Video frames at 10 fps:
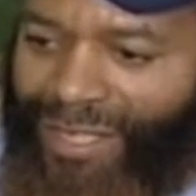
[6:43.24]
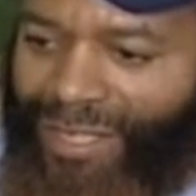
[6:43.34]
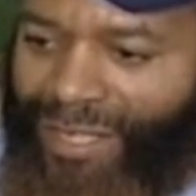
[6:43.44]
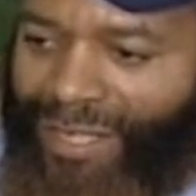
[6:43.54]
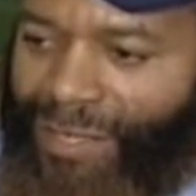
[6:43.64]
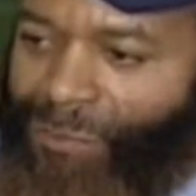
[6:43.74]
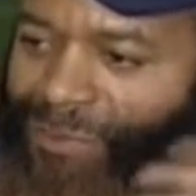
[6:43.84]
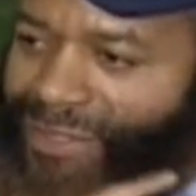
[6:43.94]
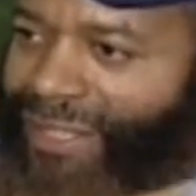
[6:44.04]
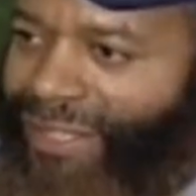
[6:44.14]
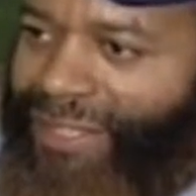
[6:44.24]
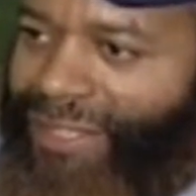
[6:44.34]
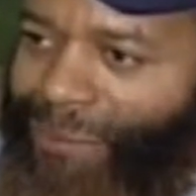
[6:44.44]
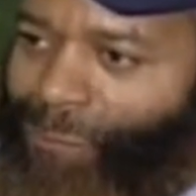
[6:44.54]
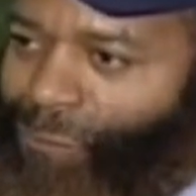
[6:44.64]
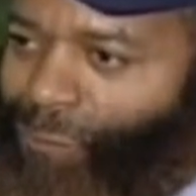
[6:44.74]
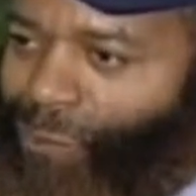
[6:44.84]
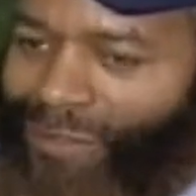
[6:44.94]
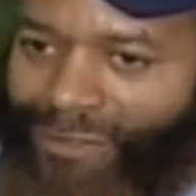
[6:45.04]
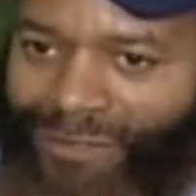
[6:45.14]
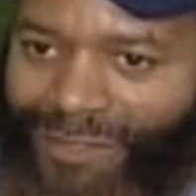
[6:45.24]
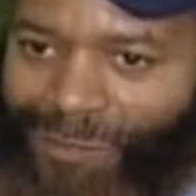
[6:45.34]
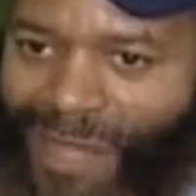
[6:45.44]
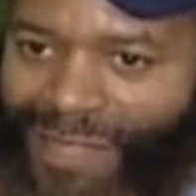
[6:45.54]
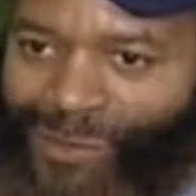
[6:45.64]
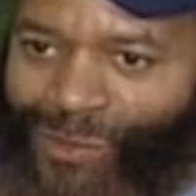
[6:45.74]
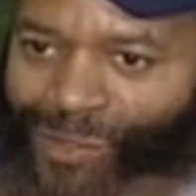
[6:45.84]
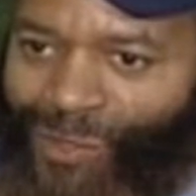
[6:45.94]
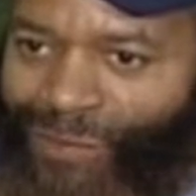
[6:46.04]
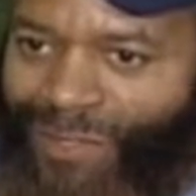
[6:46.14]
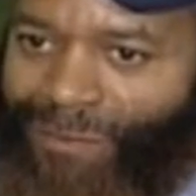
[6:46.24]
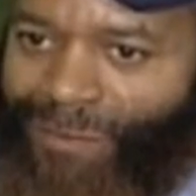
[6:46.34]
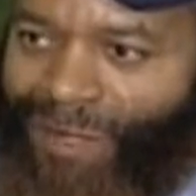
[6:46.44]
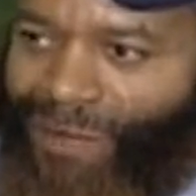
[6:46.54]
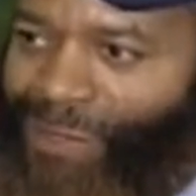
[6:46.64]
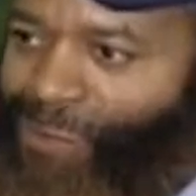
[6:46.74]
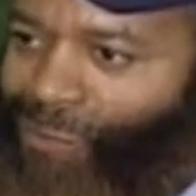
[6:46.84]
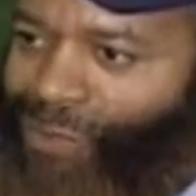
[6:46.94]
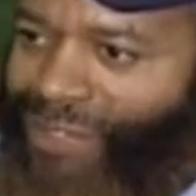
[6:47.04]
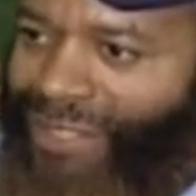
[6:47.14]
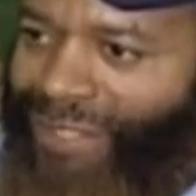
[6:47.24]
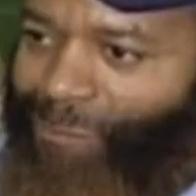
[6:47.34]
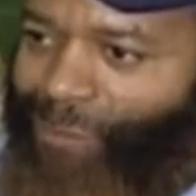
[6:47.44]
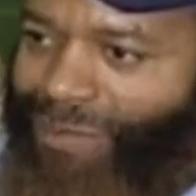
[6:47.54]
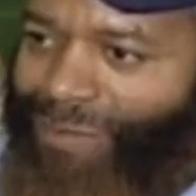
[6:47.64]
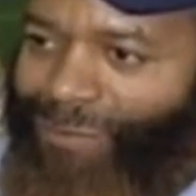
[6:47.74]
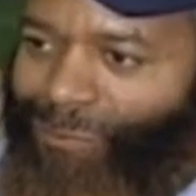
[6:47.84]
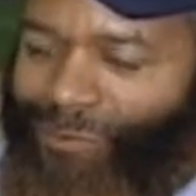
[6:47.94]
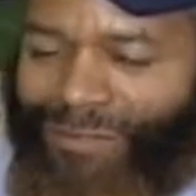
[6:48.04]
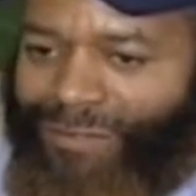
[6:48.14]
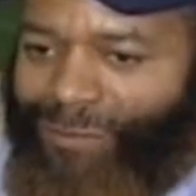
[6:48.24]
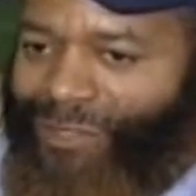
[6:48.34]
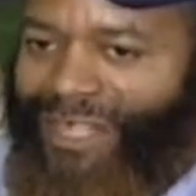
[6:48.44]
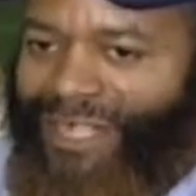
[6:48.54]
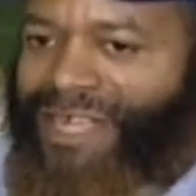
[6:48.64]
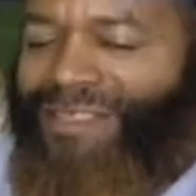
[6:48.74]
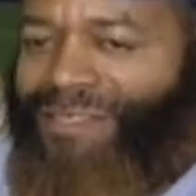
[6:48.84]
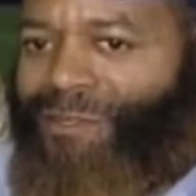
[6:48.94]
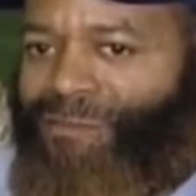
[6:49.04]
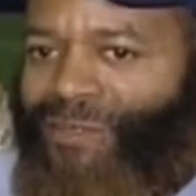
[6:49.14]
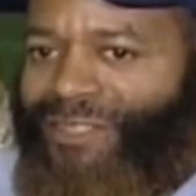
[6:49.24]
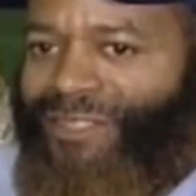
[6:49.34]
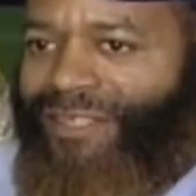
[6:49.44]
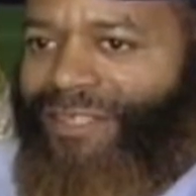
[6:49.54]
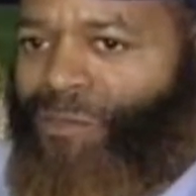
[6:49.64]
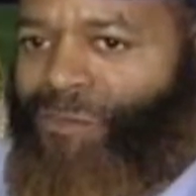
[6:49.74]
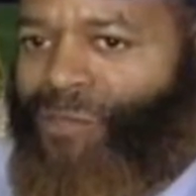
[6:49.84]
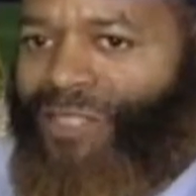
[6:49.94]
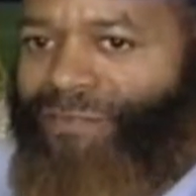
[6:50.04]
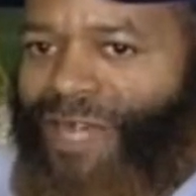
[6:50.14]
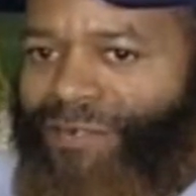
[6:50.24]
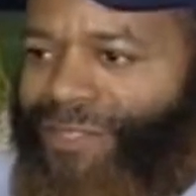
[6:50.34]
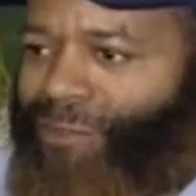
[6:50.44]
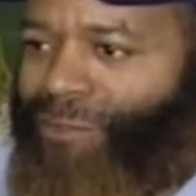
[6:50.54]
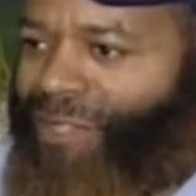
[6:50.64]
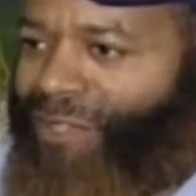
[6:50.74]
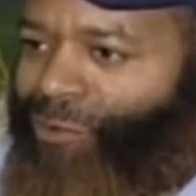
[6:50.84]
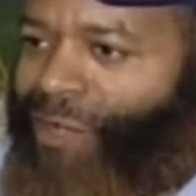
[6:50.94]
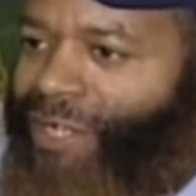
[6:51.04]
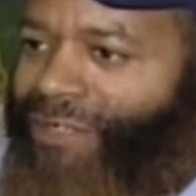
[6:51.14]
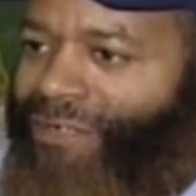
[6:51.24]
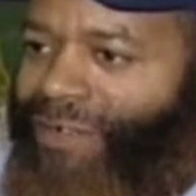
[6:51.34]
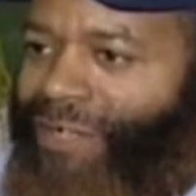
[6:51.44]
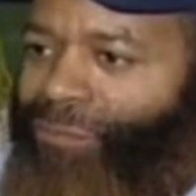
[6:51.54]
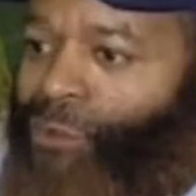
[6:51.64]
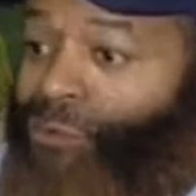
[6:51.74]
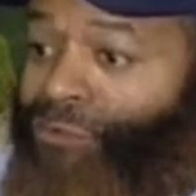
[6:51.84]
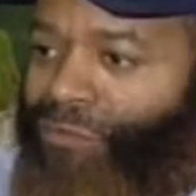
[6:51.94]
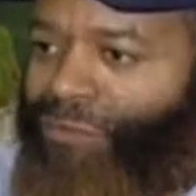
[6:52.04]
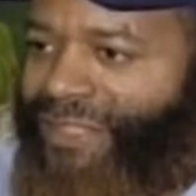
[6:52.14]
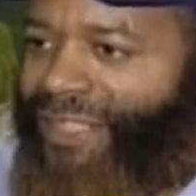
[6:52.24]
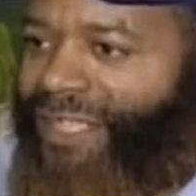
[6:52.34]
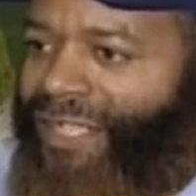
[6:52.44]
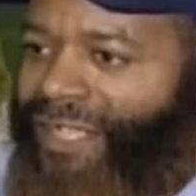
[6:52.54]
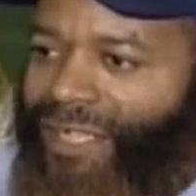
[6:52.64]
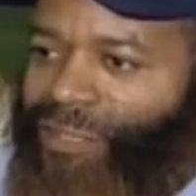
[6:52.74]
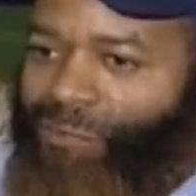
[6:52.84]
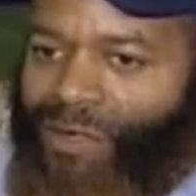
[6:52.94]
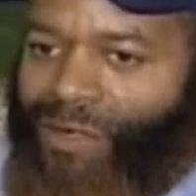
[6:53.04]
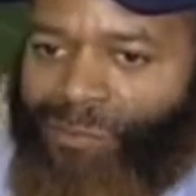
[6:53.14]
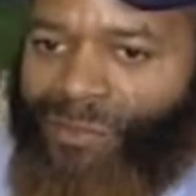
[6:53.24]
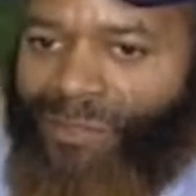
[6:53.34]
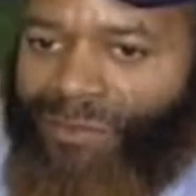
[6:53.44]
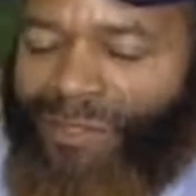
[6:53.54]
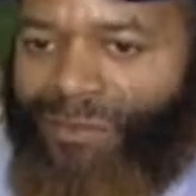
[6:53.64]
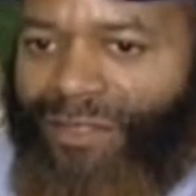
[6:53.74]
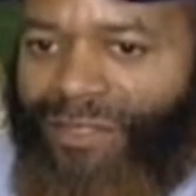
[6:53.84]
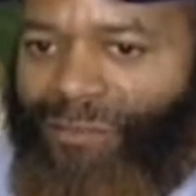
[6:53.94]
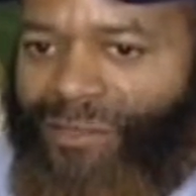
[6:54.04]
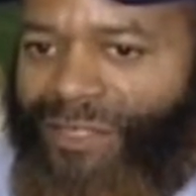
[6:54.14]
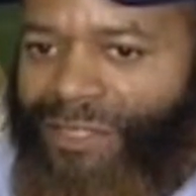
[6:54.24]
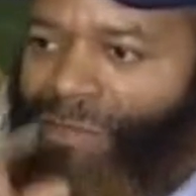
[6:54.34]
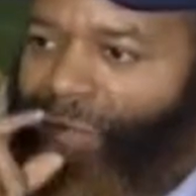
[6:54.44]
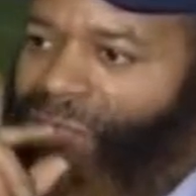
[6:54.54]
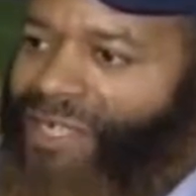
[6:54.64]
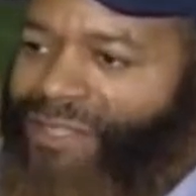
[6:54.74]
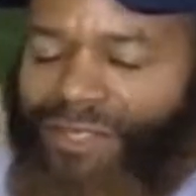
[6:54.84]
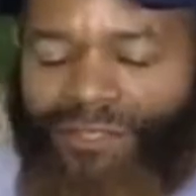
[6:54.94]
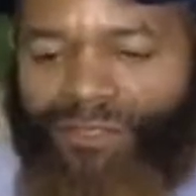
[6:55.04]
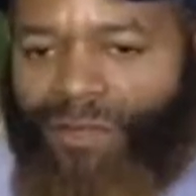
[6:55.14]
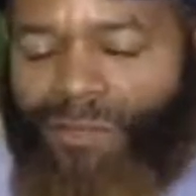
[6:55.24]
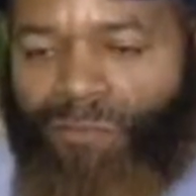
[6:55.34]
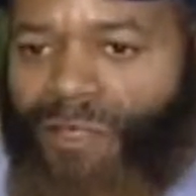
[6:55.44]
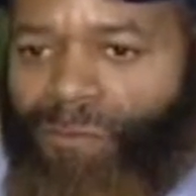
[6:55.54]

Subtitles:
He was studying, working on his master's degree at our university. Well, wallahi, this university, the University of Akron, has been a great, great boon for me as far as becoming a Muslim and meeting such great people,